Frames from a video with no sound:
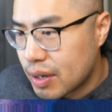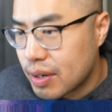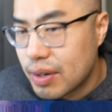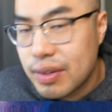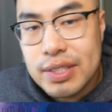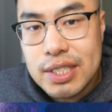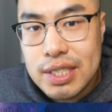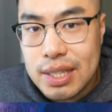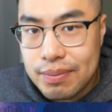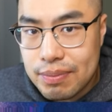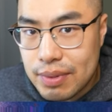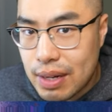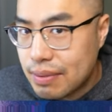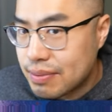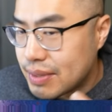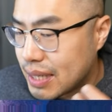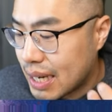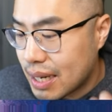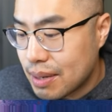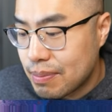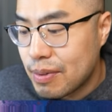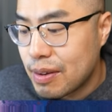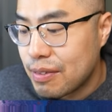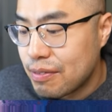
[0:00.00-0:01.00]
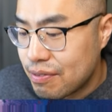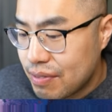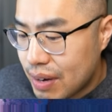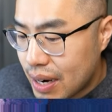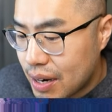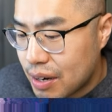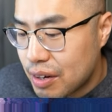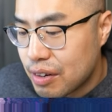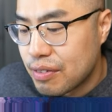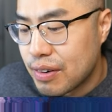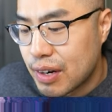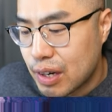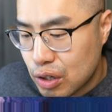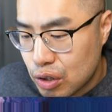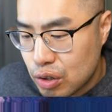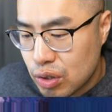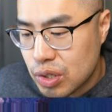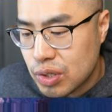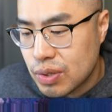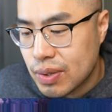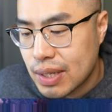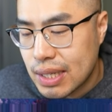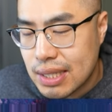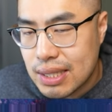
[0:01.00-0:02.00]
and sometimes that can be very, very
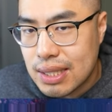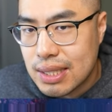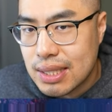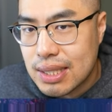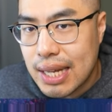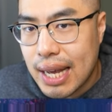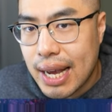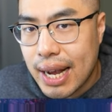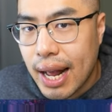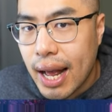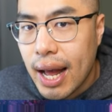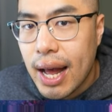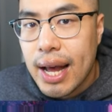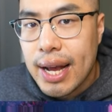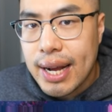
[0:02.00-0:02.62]
crucial against this deck.